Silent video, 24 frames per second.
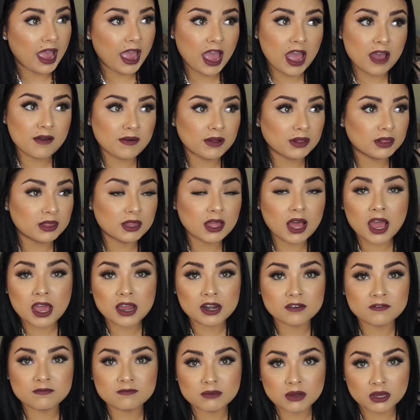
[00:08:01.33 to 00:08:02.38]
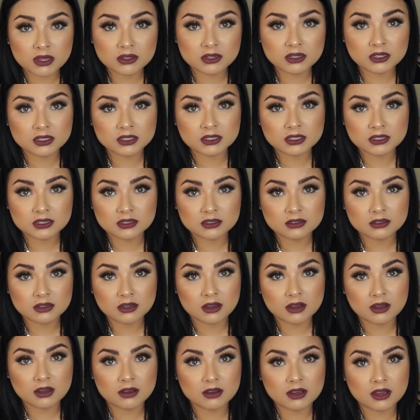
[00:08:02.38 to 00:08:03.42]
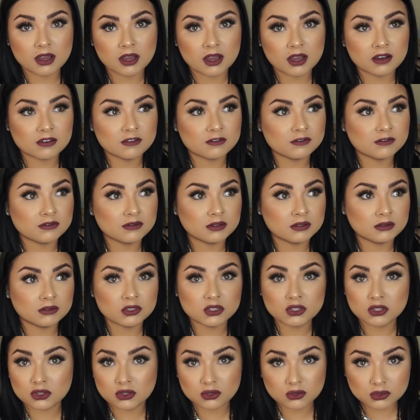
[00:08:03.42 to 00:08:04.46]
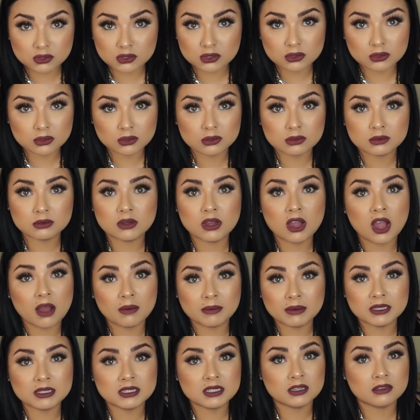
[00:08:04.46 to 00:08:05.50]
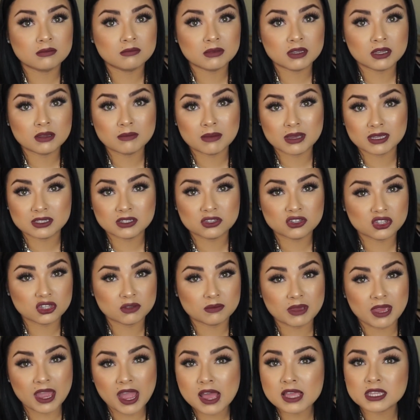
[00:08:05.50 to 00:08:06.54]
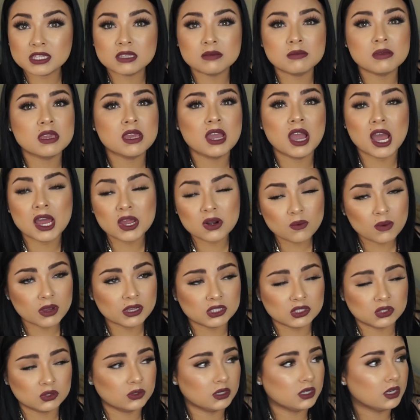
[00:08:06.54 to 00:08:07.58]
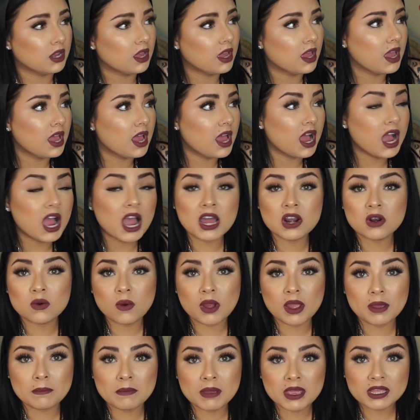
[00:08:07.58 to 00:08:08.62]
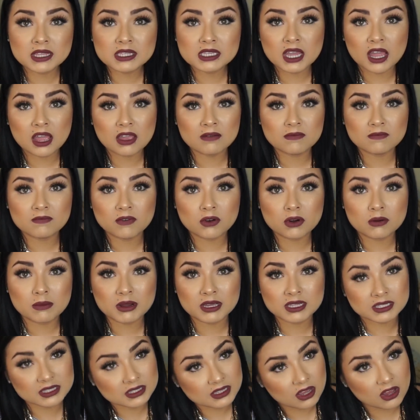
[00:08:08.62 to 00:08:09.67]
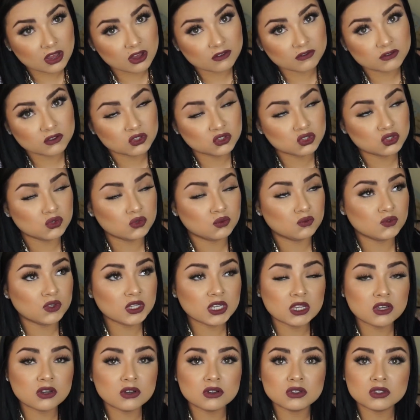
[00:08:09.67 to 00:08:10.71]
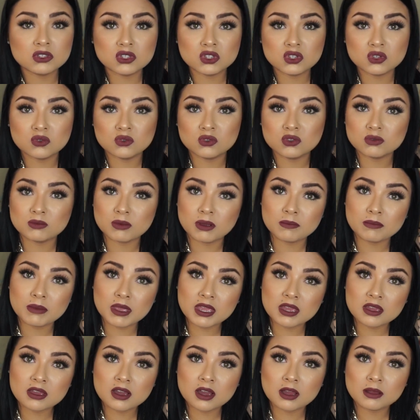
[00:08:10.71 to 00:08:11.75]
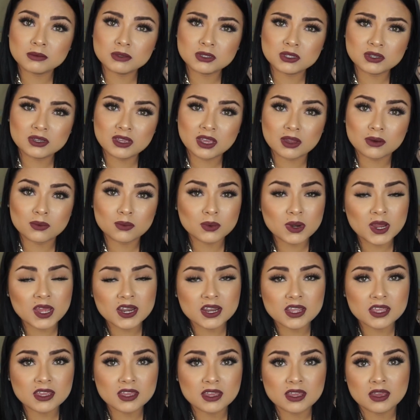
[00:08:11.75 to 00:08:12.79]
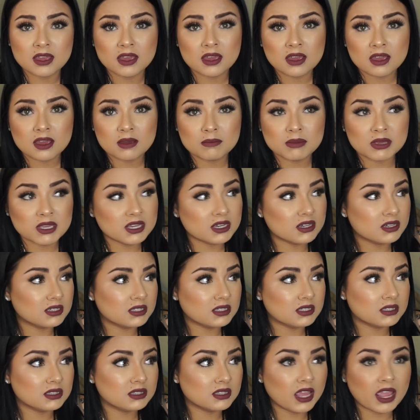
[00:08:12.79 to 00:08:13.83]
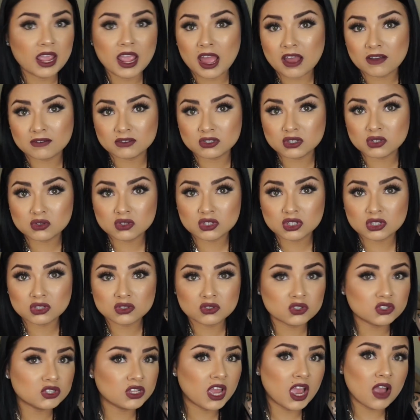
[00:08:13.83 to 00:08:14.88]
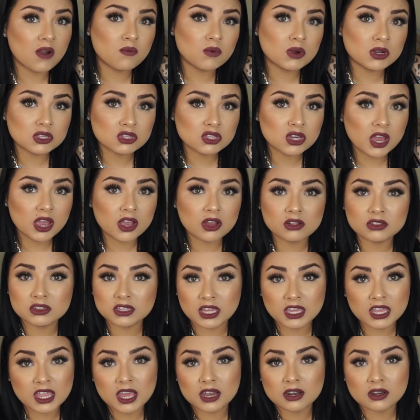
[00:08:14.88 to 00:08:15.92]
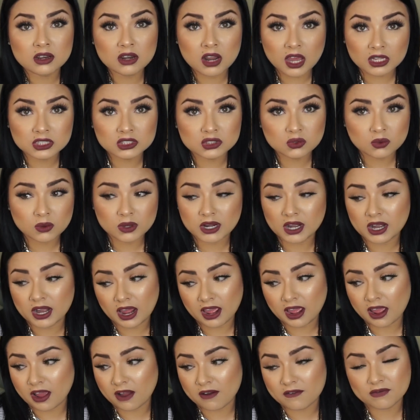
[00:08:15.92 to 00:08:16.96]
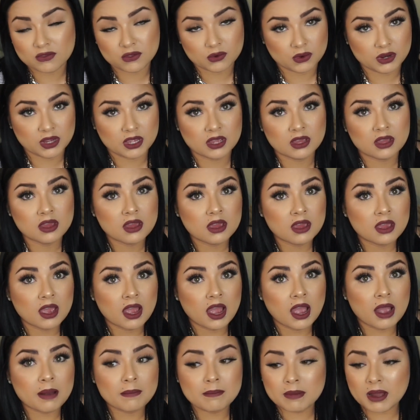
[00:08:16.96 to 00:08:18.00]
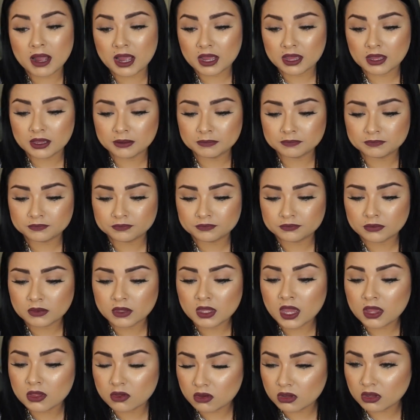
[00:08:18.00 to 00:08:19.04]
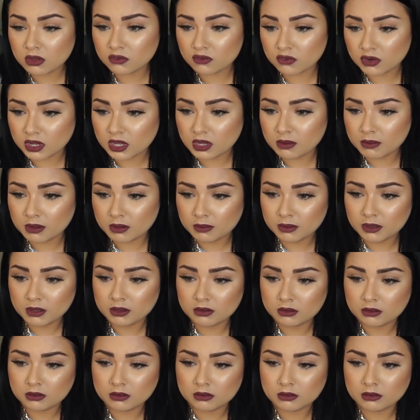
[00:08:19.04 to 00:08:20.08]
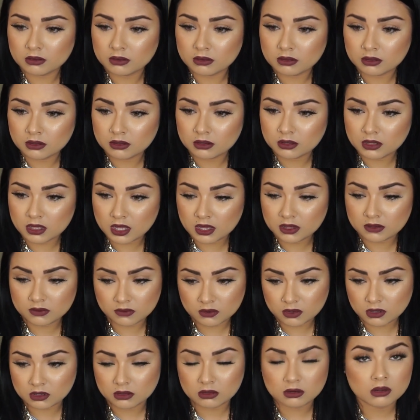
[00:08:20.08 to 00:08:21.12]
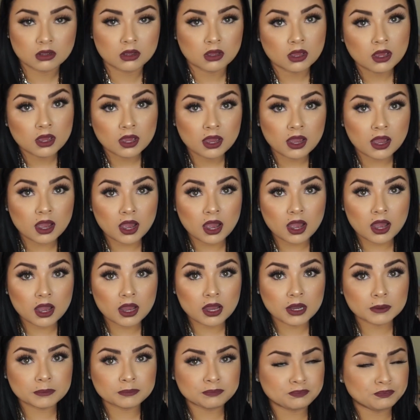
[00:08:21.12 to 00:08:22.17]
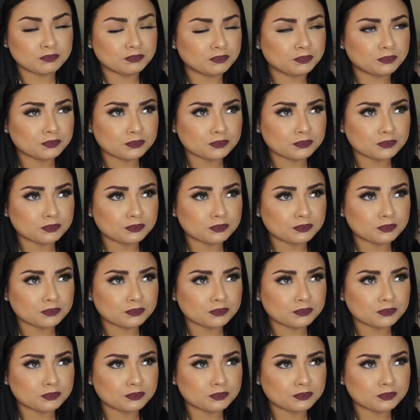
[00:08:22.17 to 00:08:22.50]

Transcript: I have a lot of mothers of YouTube commenting me, messaging me, ask me how do I do it? How do I make time for myself to do videos, to do my makeup, to get ready? Because they have two children, they have one child, they cannot do it and I have three. Uh, my, yeah, you can drink it, baby. Yeah, it's good. Um,